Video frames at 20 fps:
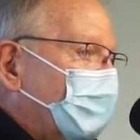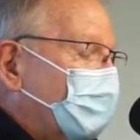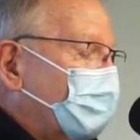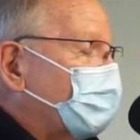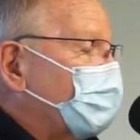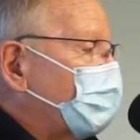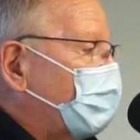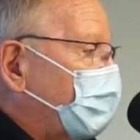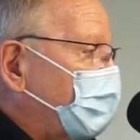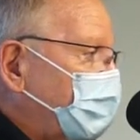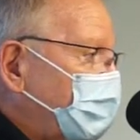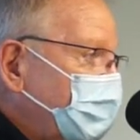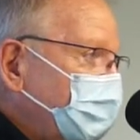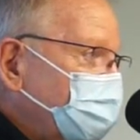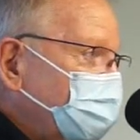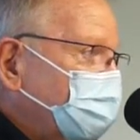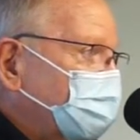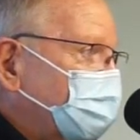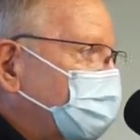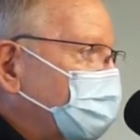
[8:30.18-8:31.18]
we're
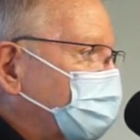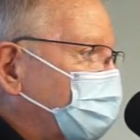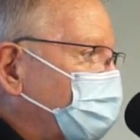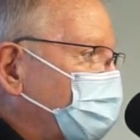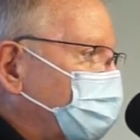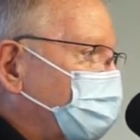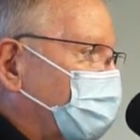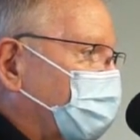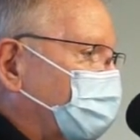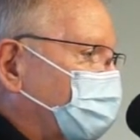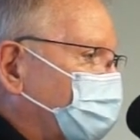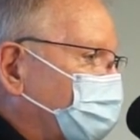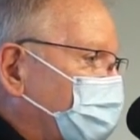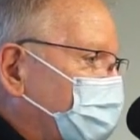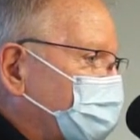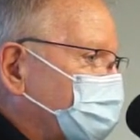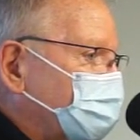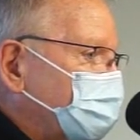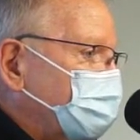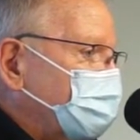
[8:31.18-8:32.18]
ready. Uh, we've got the
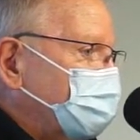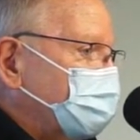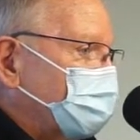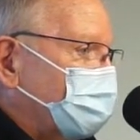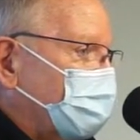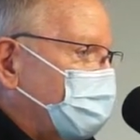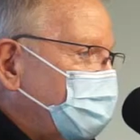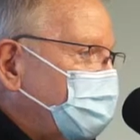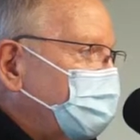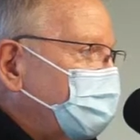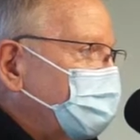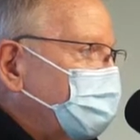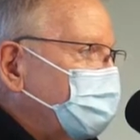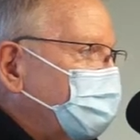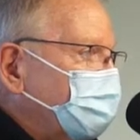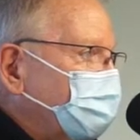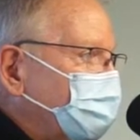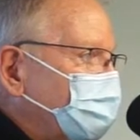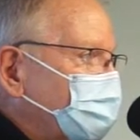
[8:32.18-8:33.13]
vaccines ready to give.